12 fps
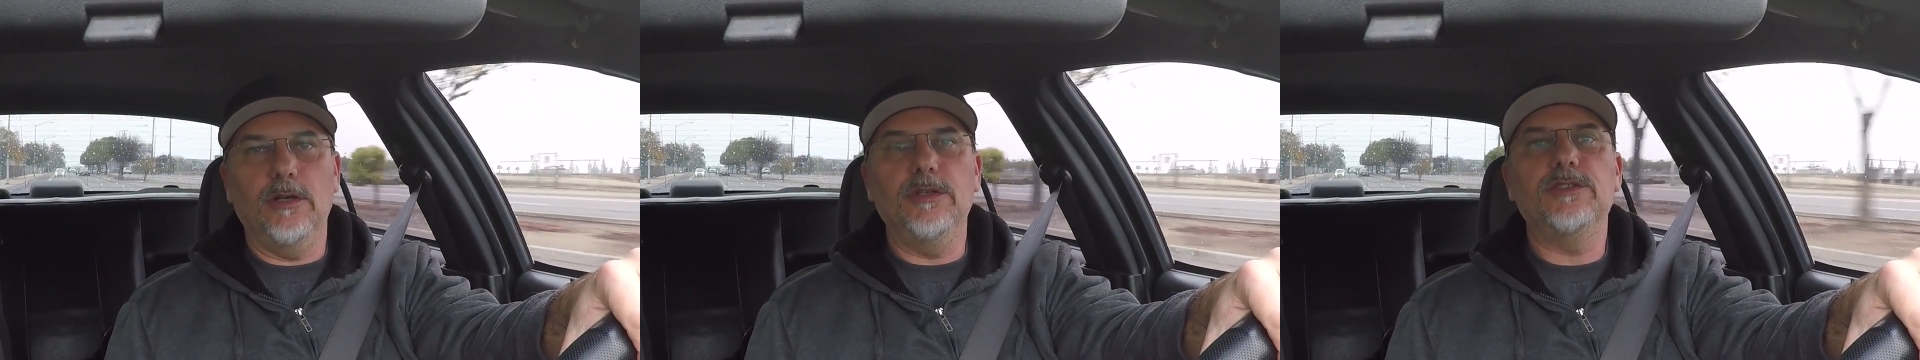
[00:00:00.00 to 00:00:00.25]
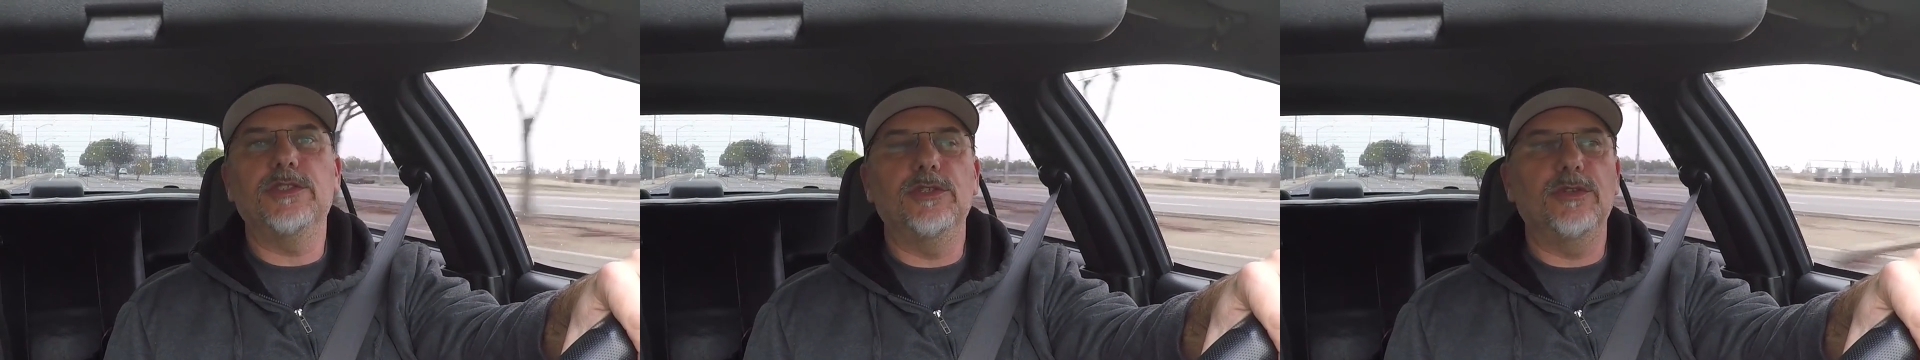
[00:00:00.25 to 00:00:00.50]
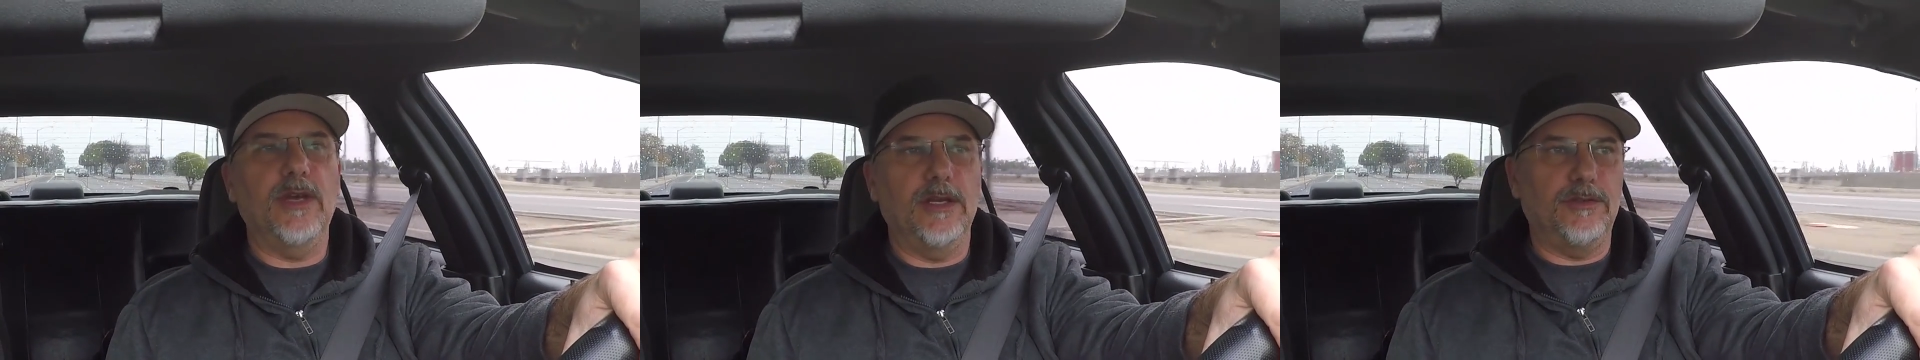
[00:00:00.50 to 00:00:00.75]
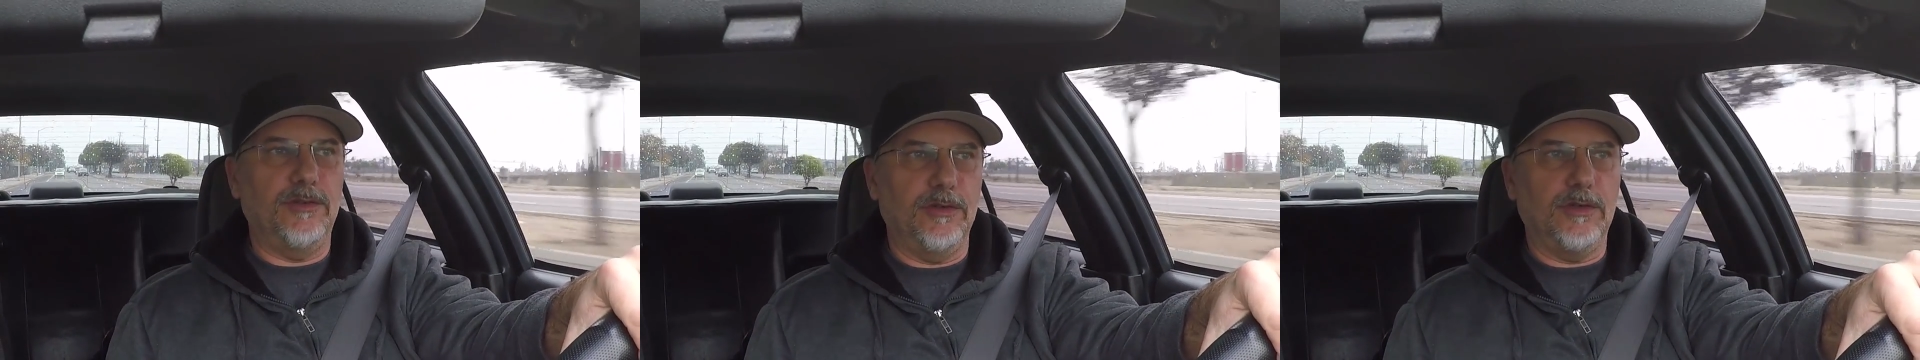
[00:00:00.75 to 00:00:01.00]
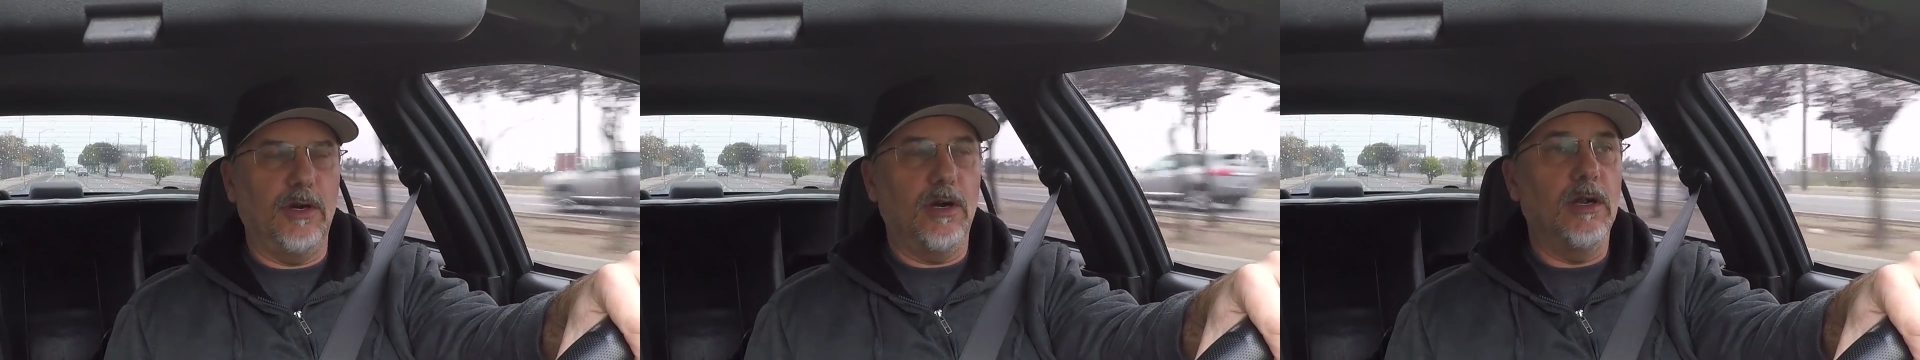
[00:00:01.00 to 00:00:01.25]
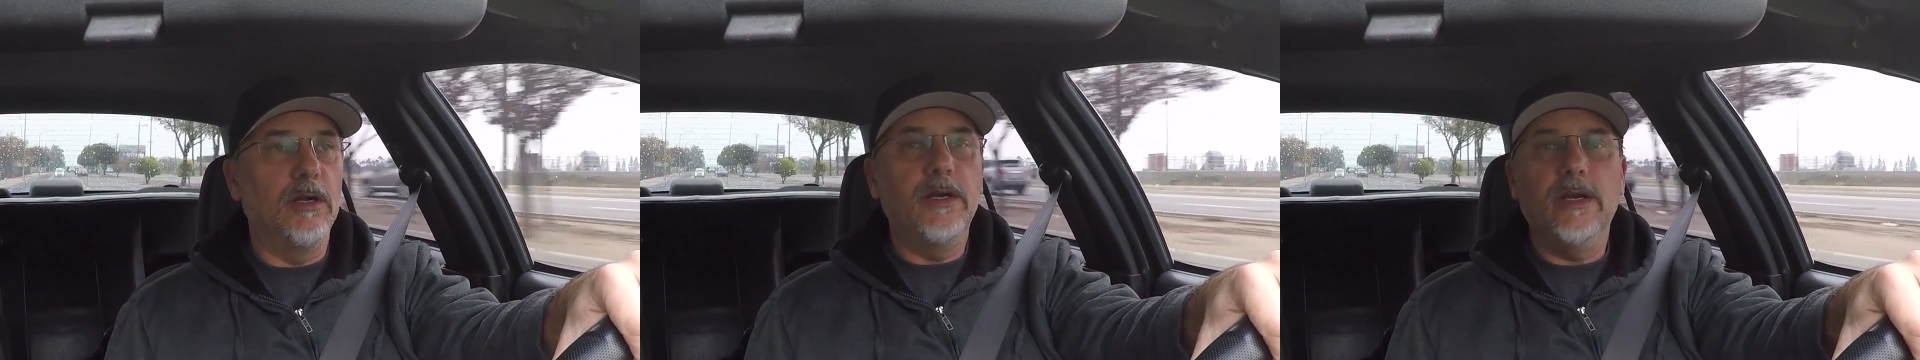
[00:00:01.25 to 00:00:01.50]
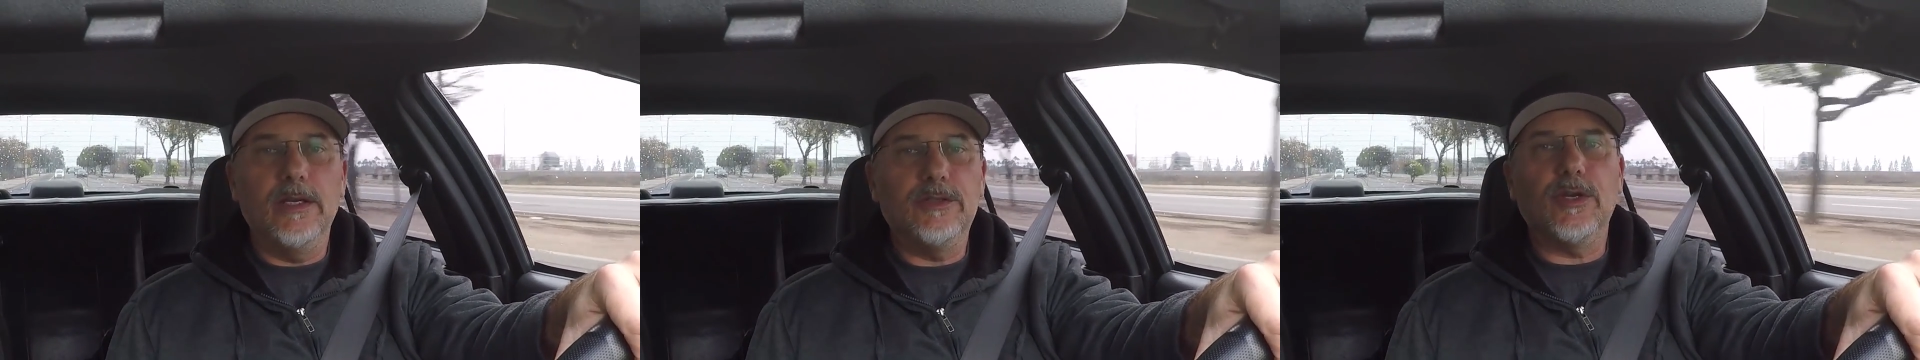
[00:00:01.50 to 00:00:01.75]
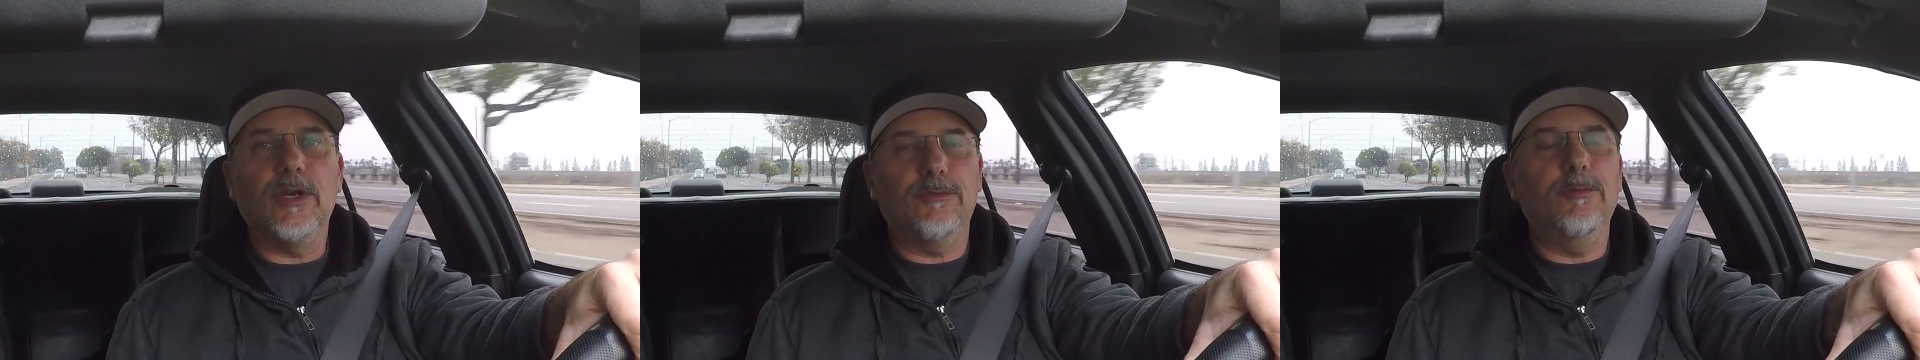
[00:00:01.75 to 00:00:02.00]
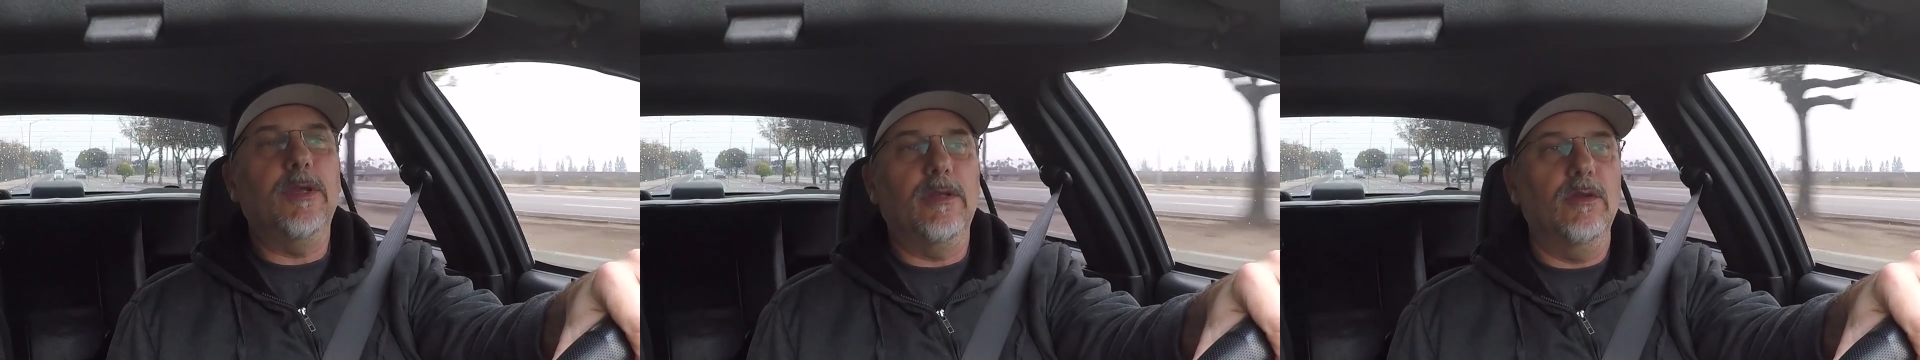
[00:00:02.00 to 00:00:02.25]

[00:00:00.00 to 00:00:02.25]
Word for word: you should do that to your car. And trust me,